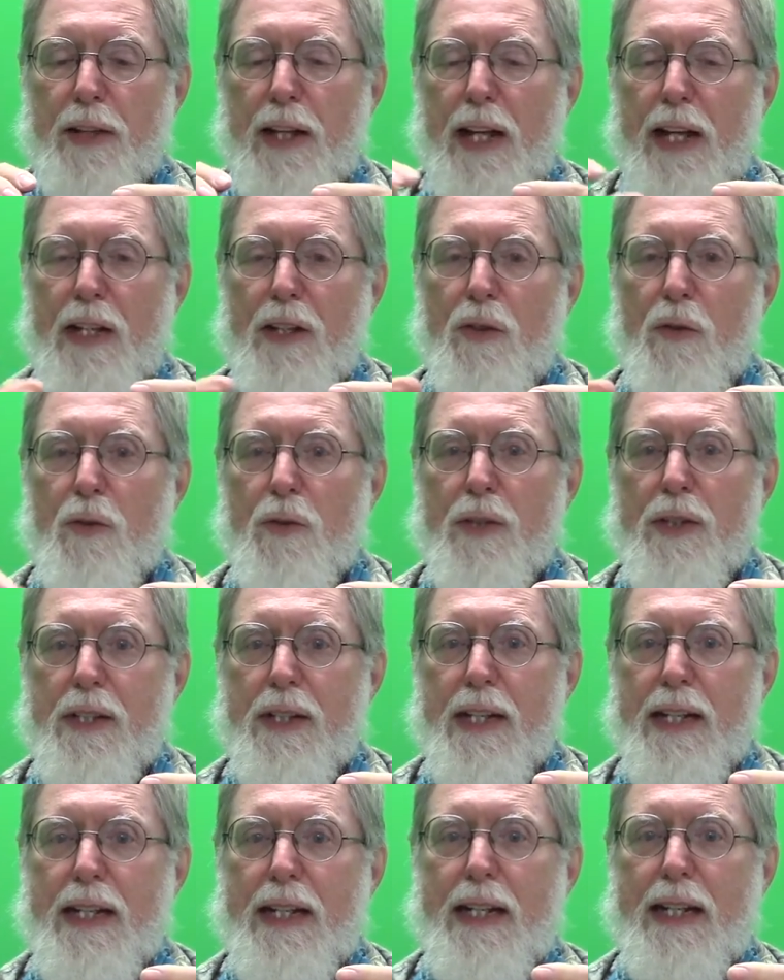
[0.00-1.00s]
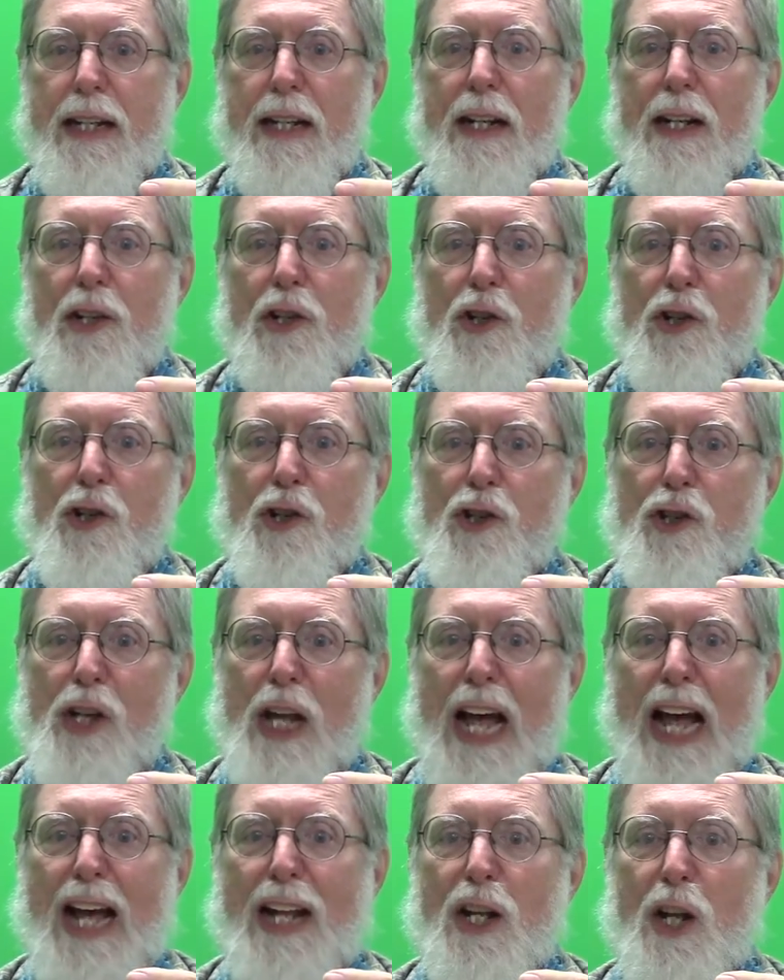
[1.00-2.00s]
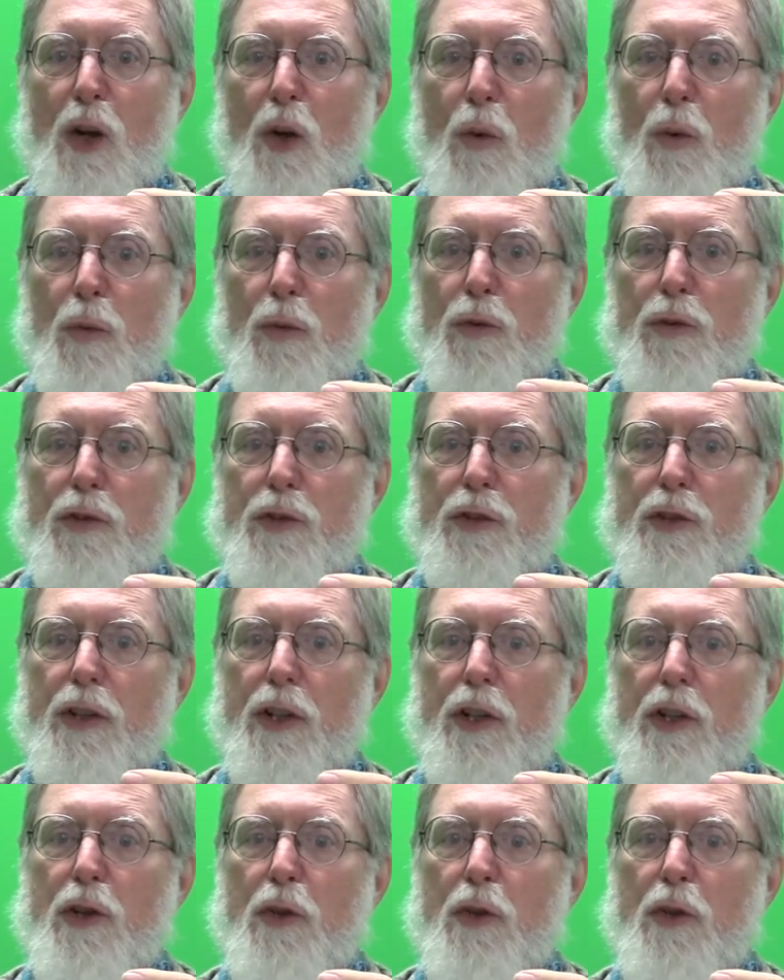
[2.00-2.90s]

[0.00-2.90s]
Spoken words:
can you see shadows,